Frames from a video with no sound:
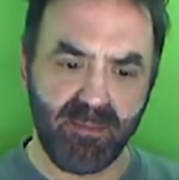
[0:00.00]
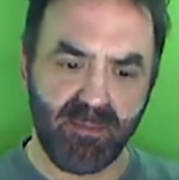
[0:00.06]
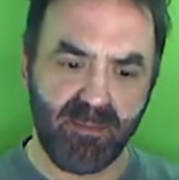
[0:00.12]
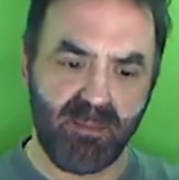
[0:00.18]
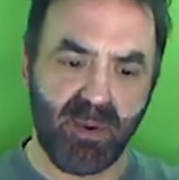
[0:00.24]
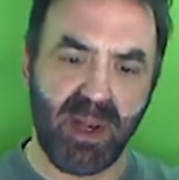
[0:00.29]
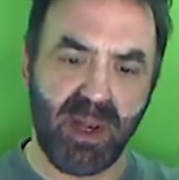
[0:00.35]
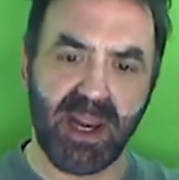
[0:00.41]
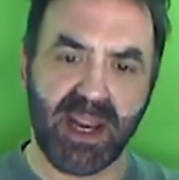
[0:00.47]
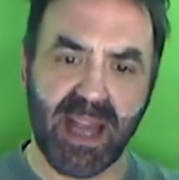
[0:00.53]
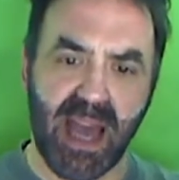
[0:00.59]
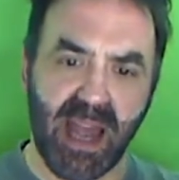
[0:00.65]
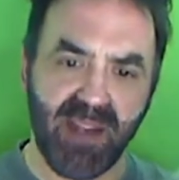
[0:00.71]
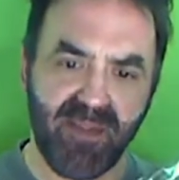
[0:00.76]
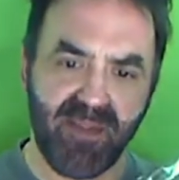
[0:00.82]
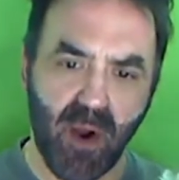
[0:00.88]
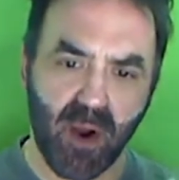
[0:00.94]
putting a Guy
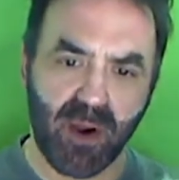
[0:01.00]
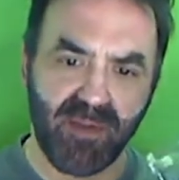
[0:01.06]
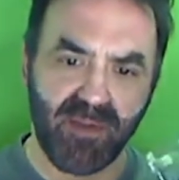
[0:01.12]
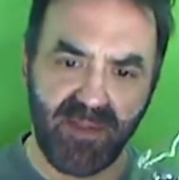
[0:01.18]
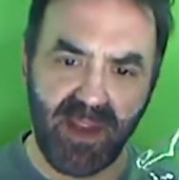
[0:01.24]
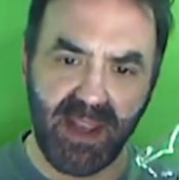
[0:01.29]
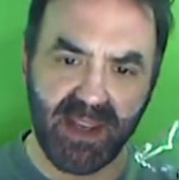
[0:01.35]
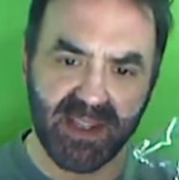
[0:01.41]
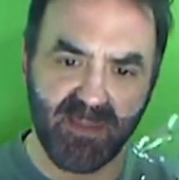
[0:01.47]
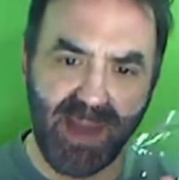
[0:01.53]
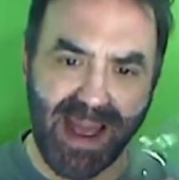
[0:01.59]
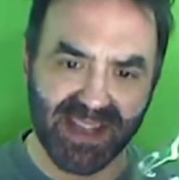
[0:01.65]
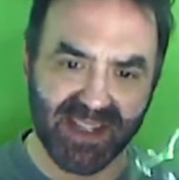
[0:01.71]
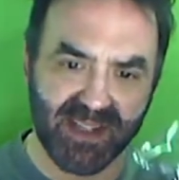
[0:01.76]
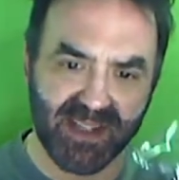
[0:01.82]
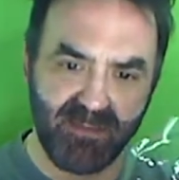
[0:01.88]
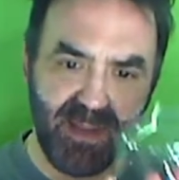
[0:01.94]
Fawkes face
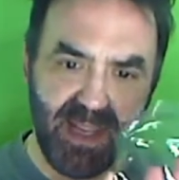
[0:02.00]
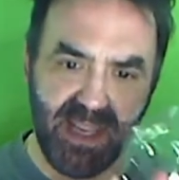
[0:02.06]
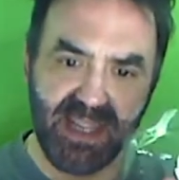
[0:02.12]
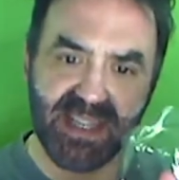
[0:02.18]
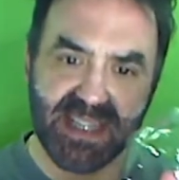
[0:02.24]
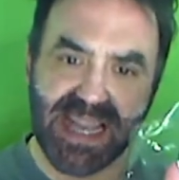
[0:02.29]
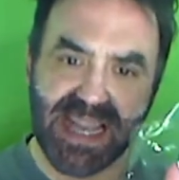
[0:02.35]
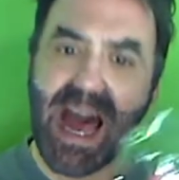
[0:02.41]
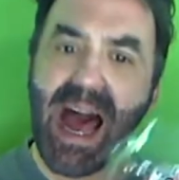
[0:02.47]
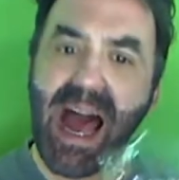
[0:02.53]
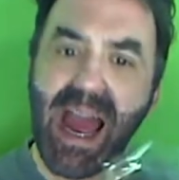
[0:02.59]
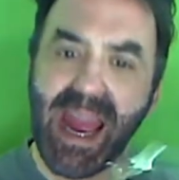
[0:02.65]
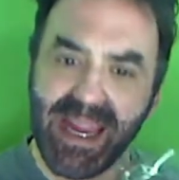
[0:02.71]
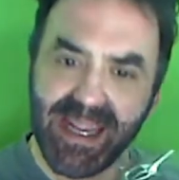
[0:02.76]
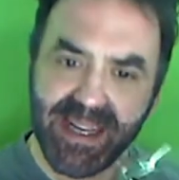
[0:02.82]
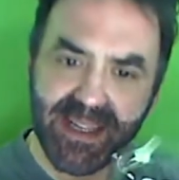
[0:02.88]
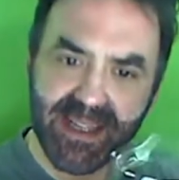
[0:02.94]
mask
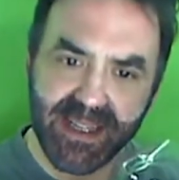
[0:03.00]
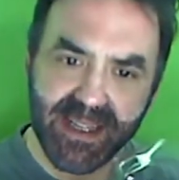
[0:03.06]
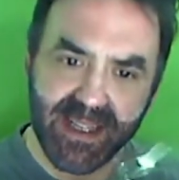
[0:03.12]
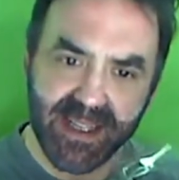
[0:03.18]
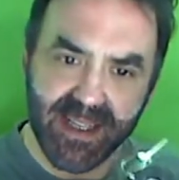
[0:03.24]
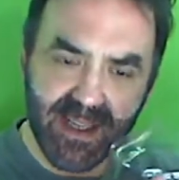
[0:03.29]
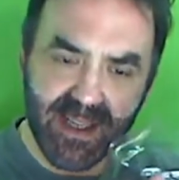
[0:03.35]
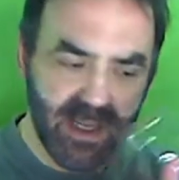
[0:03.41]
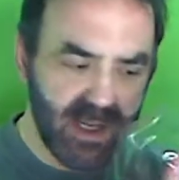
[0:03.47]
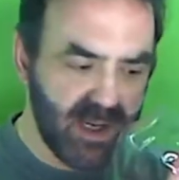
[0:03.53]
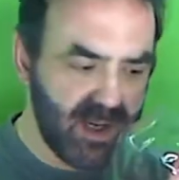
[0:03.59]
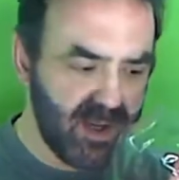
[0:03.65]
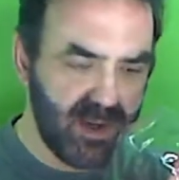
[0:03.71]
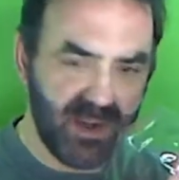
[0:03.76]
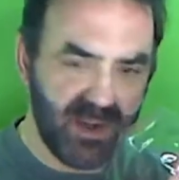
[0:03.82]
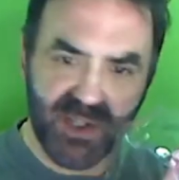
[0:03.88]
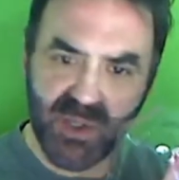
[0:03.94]
inside
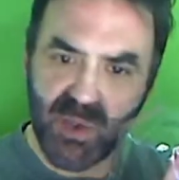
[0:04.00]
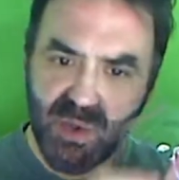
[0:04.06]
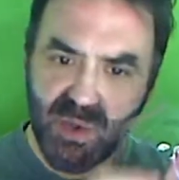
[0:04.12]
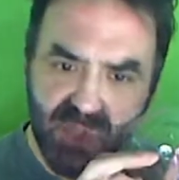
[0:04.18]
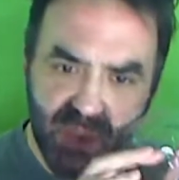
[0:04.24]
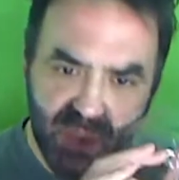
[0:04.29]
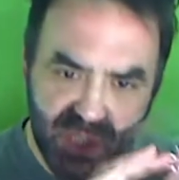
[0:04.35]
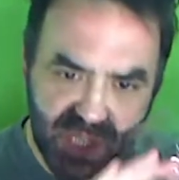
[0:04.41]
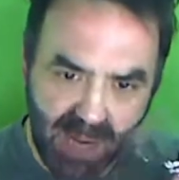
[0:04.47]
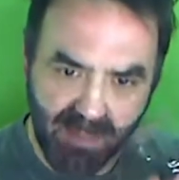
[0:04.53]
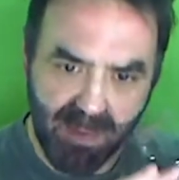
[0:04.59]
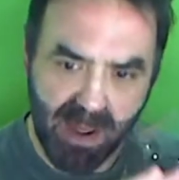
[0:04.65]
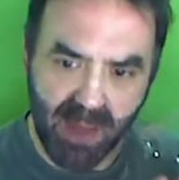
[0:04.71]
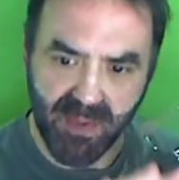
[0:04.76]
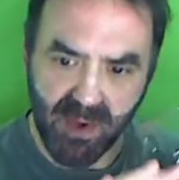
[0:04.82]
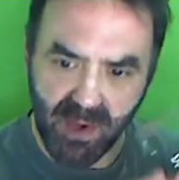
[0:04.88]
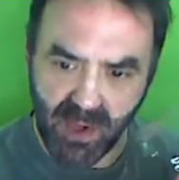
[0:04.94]
to shape
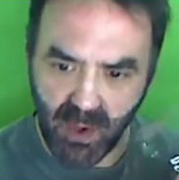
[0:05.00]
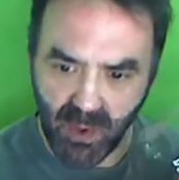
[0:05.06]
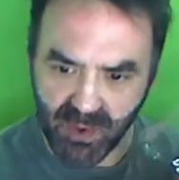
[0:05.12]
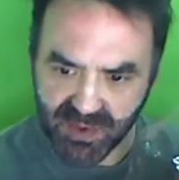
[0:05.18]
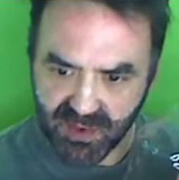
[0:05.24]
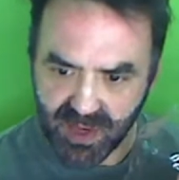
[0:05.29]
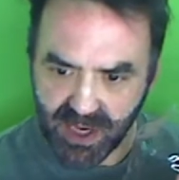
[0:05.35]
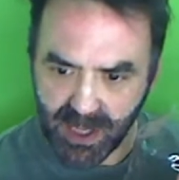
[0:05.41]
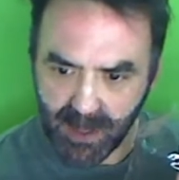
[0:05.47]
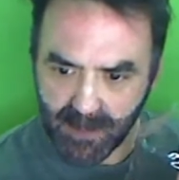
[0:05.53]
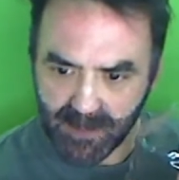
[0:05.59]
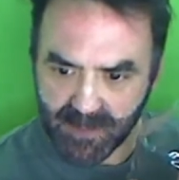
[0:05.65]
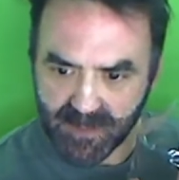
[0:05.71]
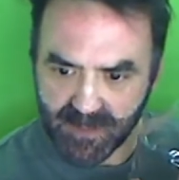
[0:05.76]
out the nose, right?